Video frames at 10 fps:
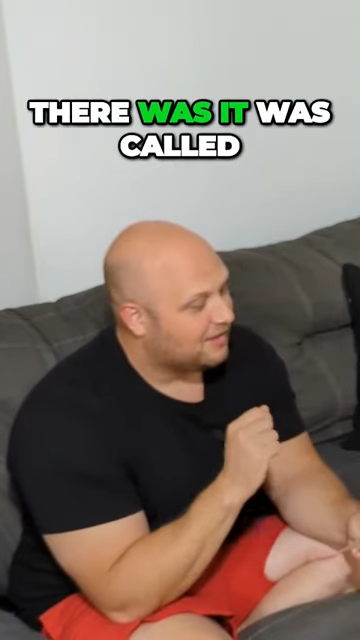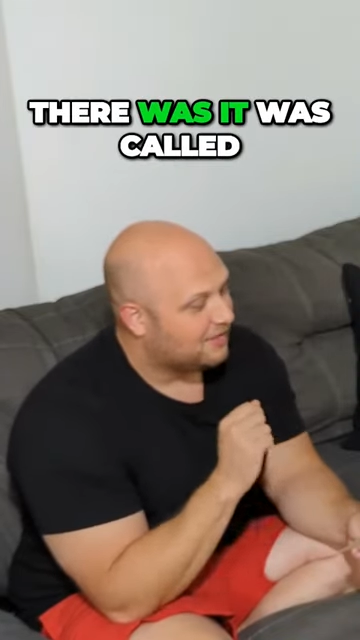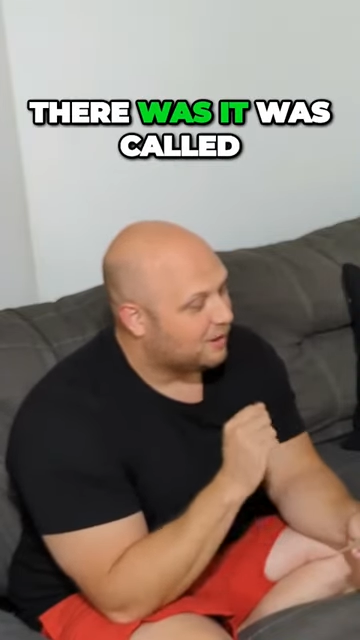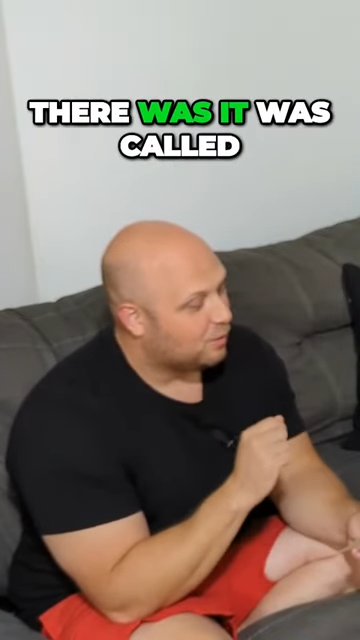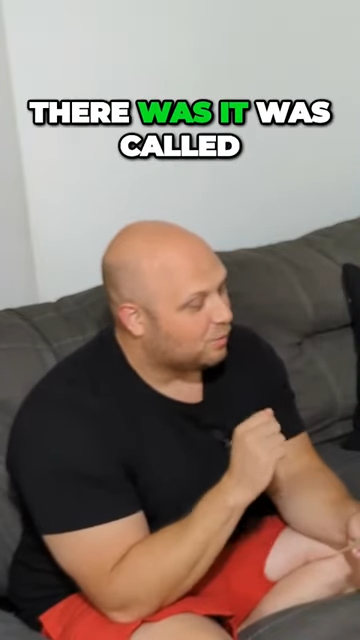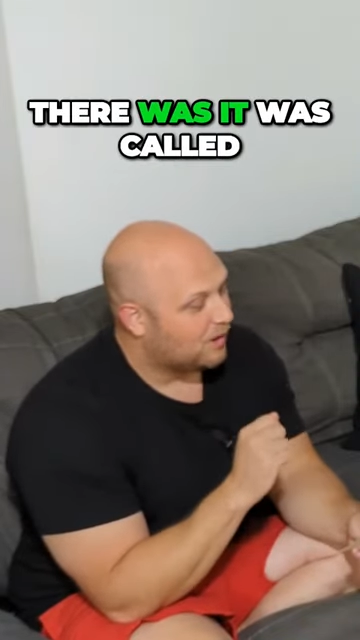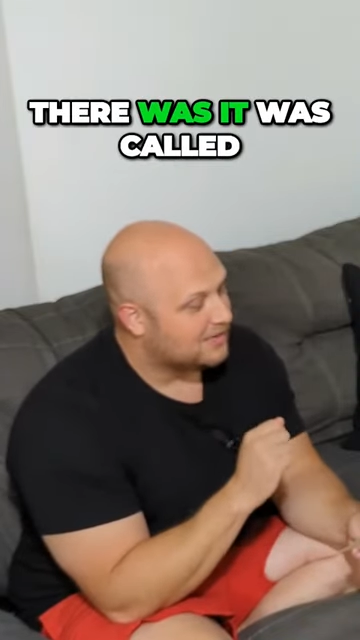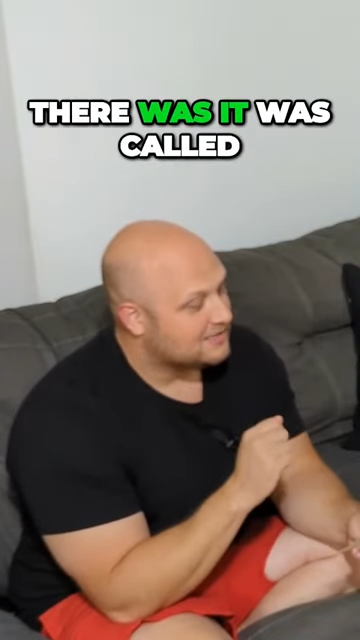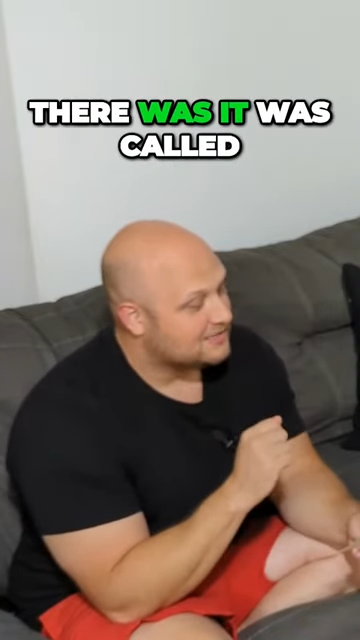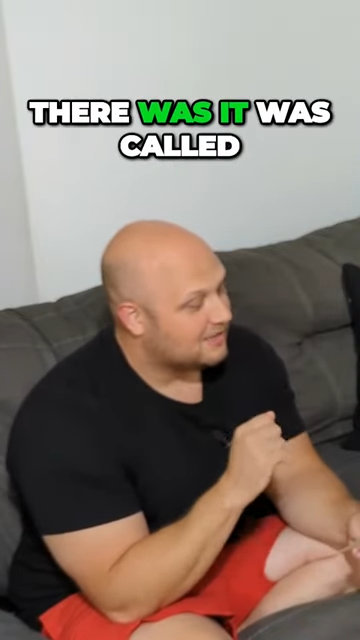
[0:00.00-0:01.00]
there
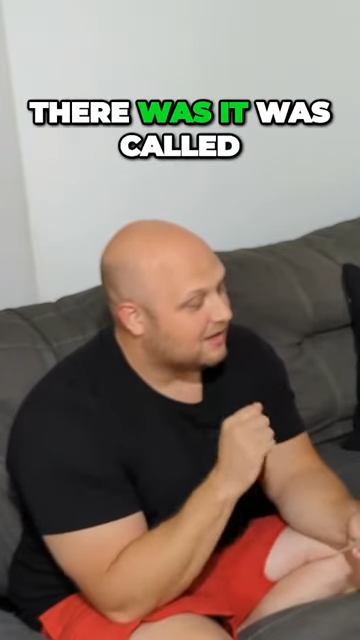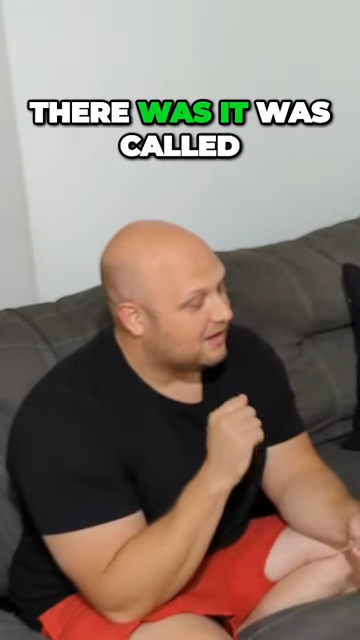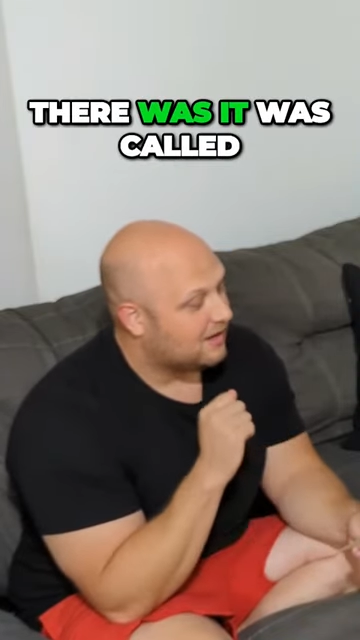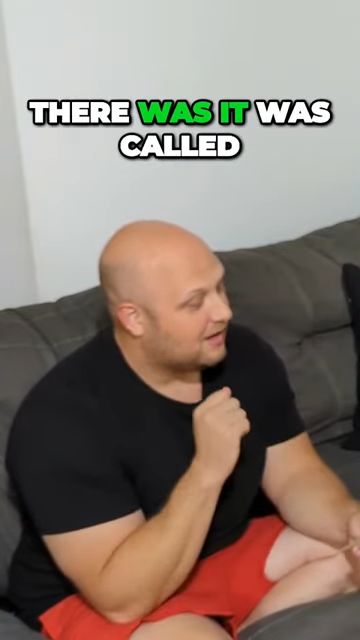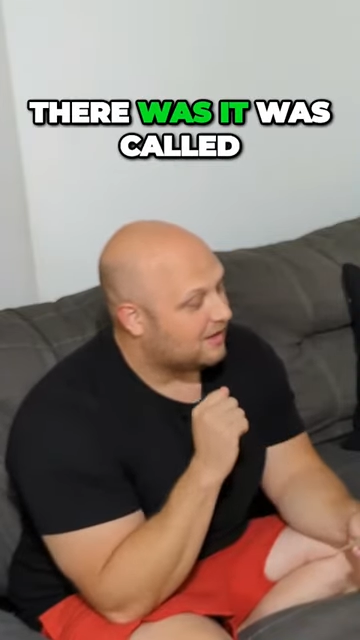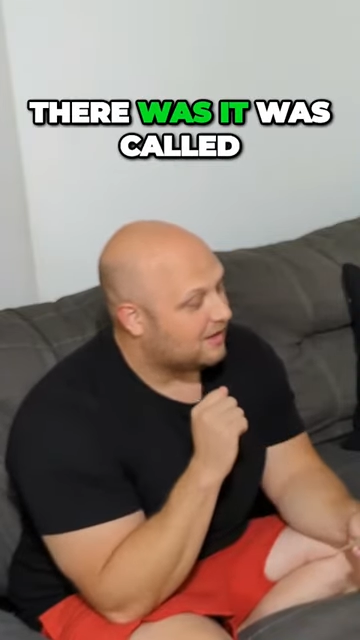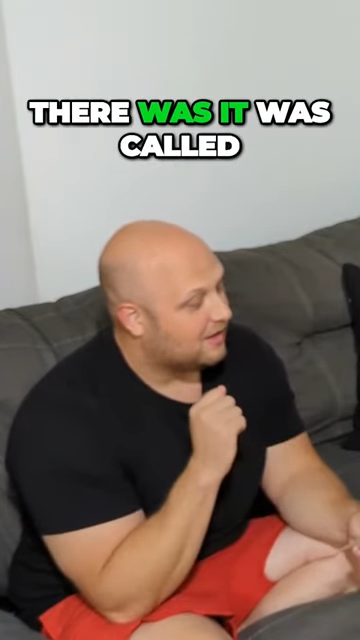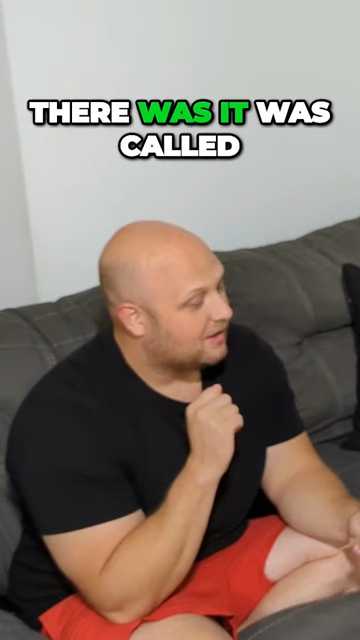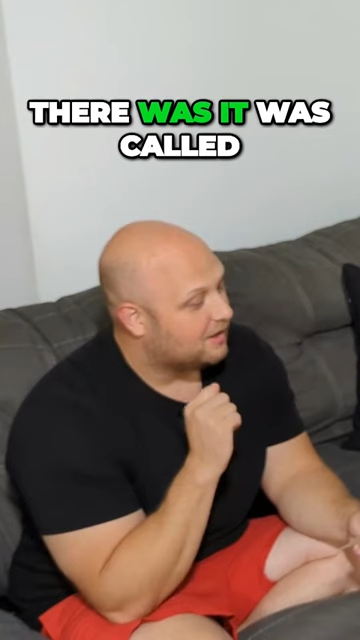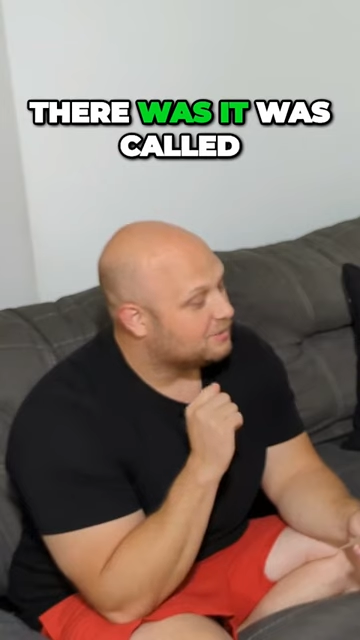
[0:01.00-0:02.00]
was
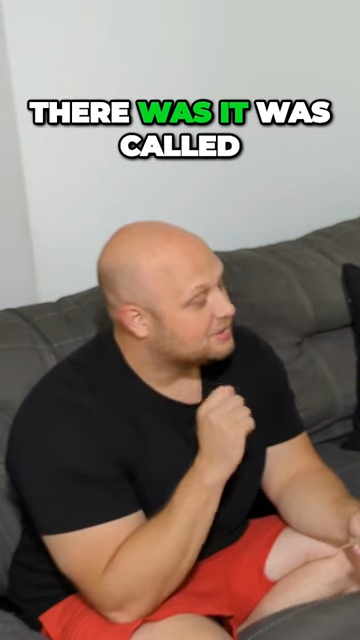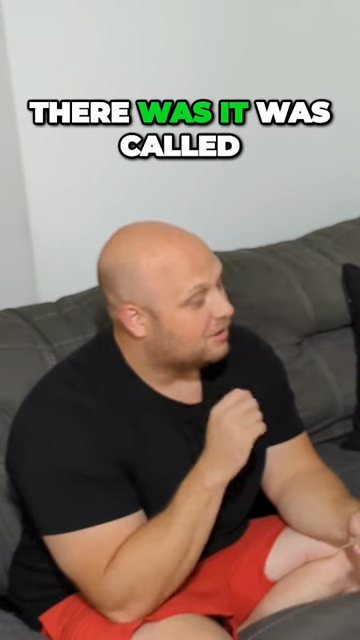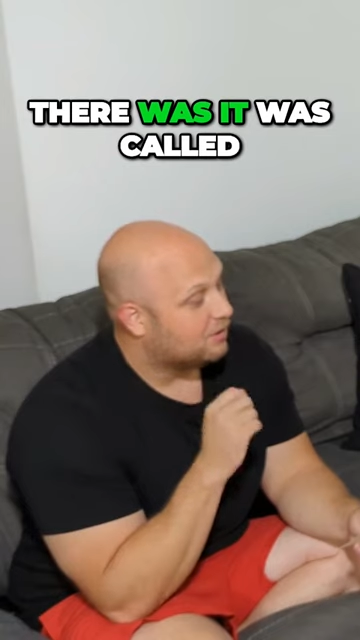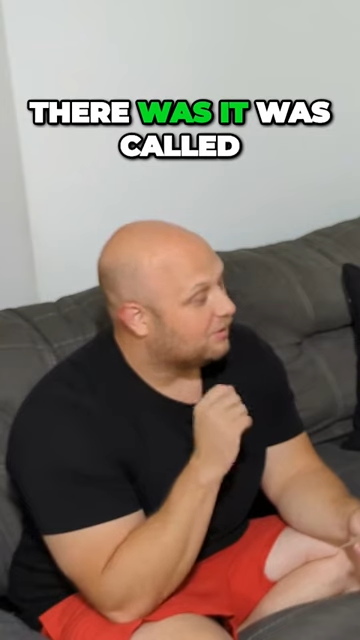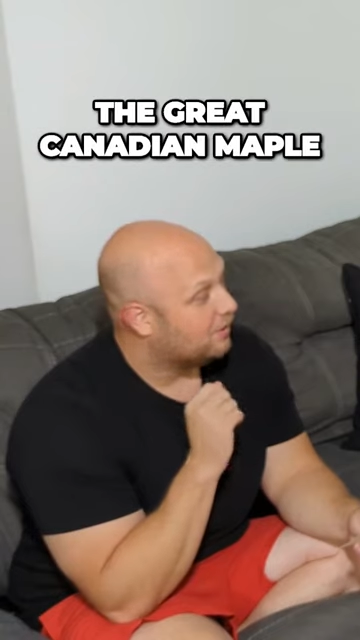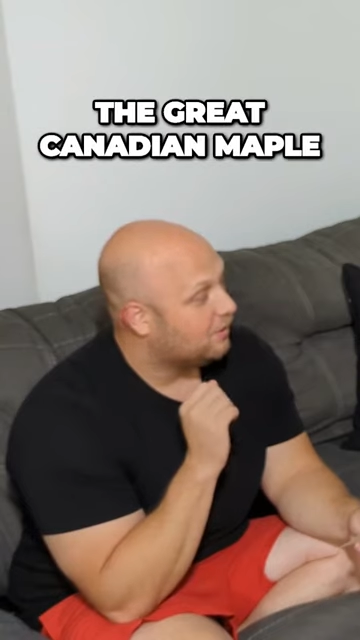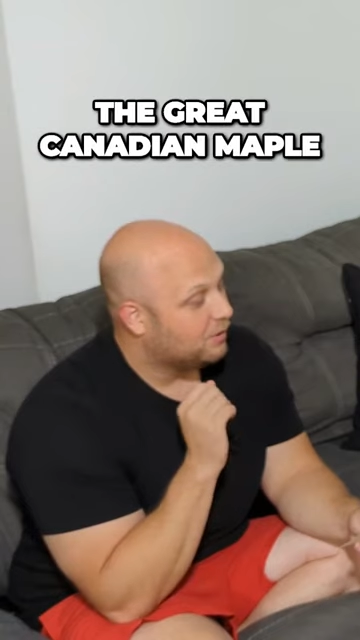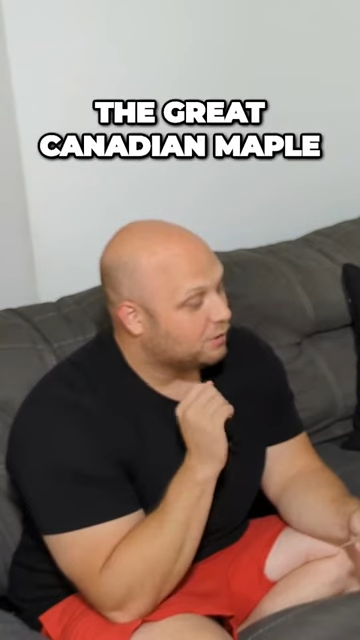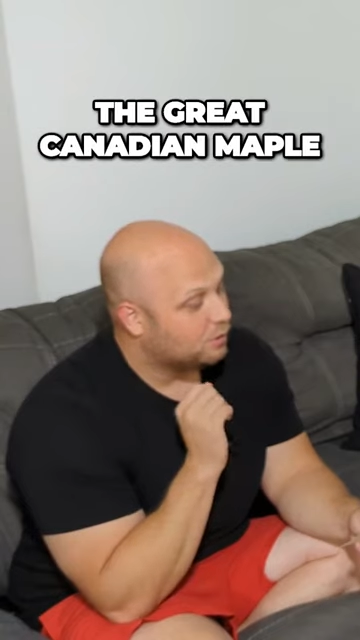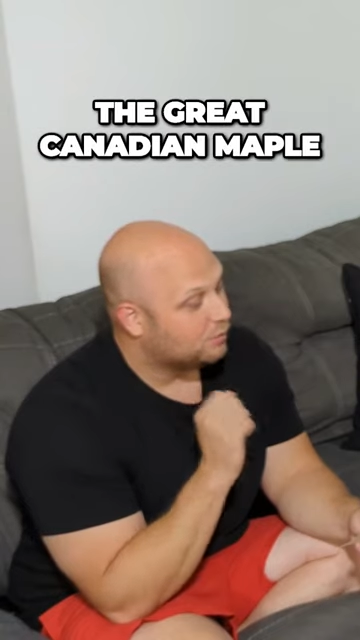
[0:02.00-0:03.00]
it was called
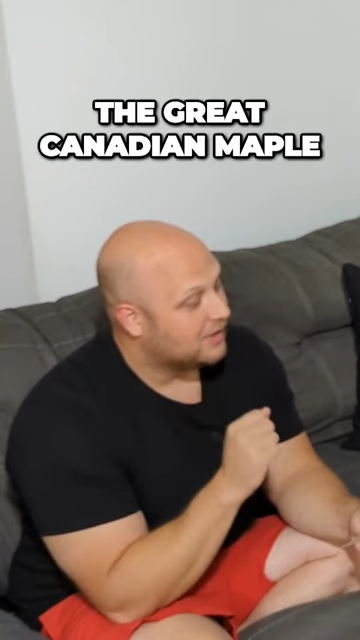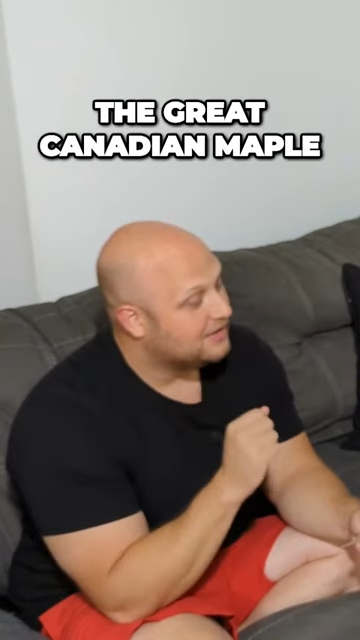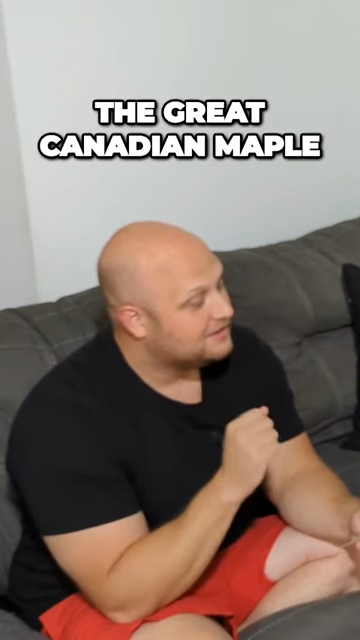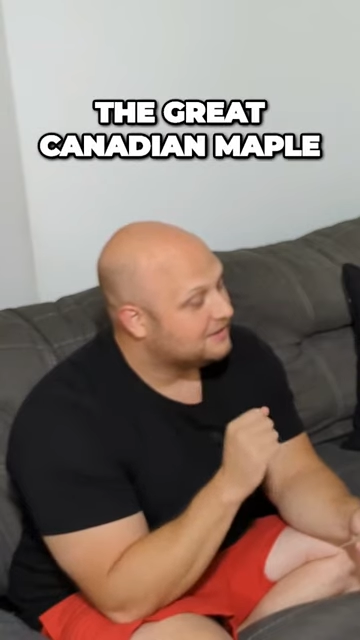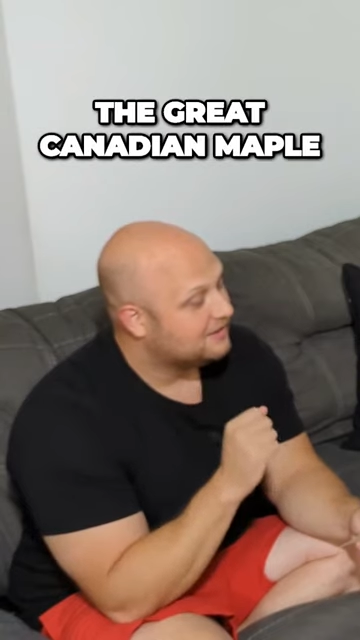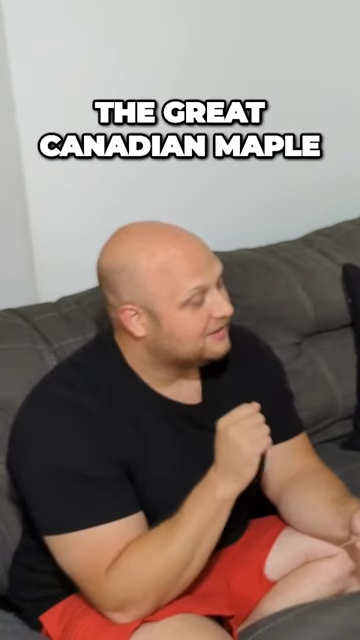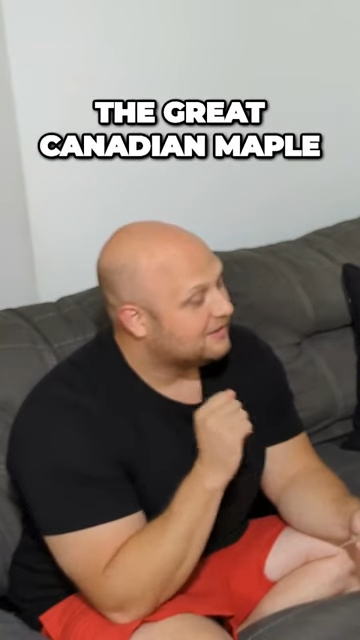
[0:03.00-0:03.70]
the Great